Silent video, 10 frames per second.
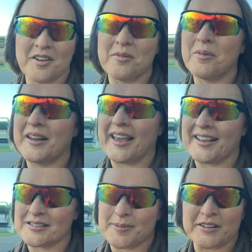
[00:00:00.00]
what I
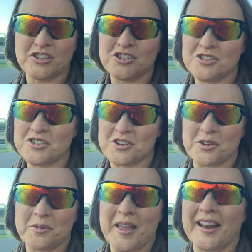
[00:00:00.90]
expected you to
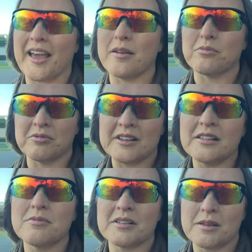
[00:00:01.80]
do, and I am
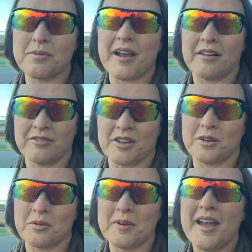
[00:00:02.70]
really, really proud of
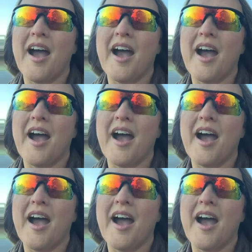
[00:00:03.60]
you.